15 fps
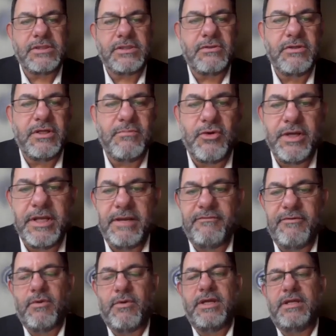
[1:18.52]
So good morning,
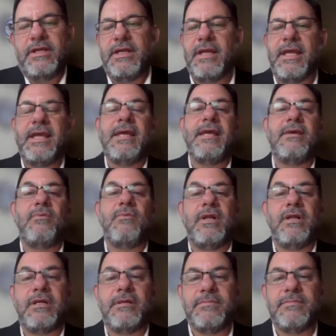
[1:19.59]
everyone, and
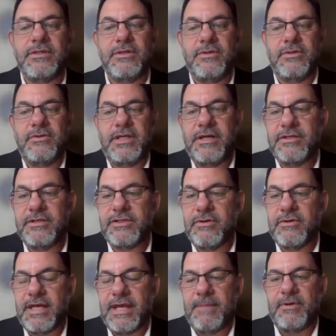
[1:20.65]
welcome to the
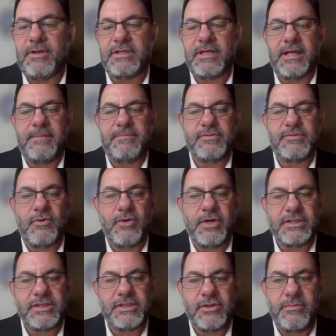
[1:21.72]
Arizona Capital Times
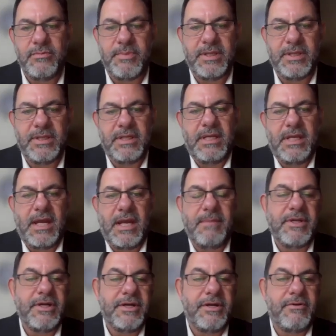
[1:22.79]
Morning Scoop. I'm
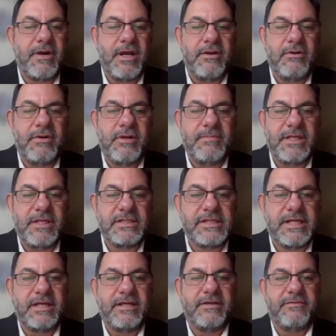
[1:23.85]
Gary Grotto. I'm the
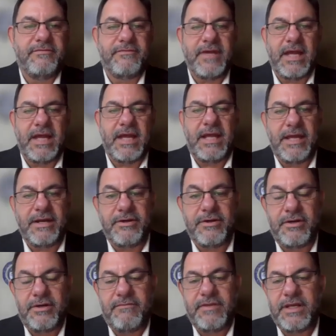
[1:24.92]
executive
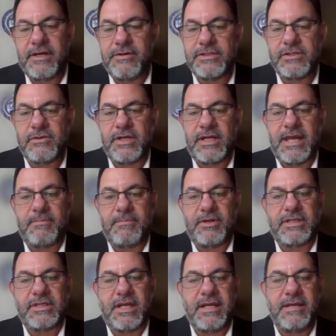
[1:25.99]
editor of the Arizona Capital
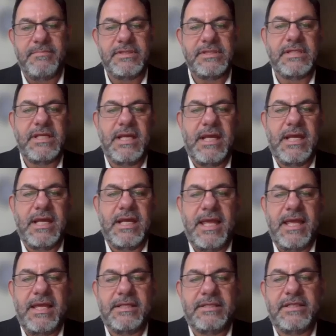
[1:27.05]
Times.
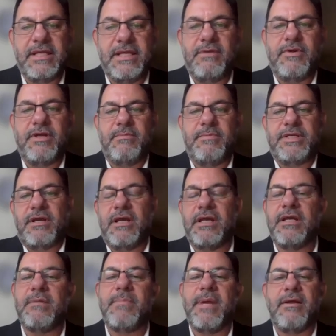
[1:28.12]
And today we're going to be
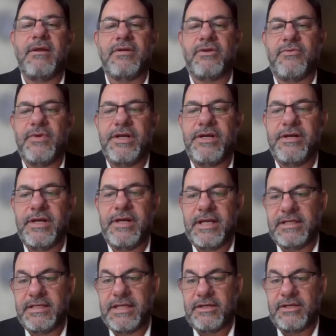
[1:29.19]
talking about career
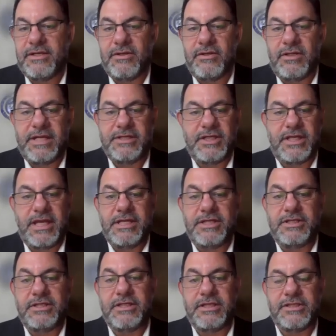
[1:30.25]
and technical
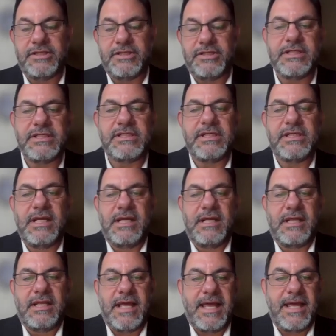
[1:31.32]
education districts
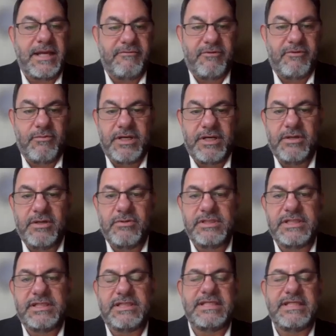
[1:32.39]
that everyone
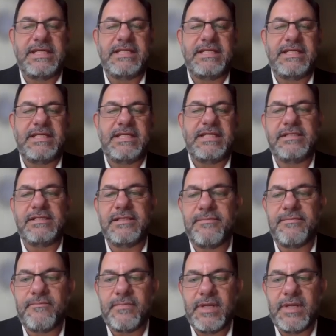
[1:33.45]
knows as CTEDs.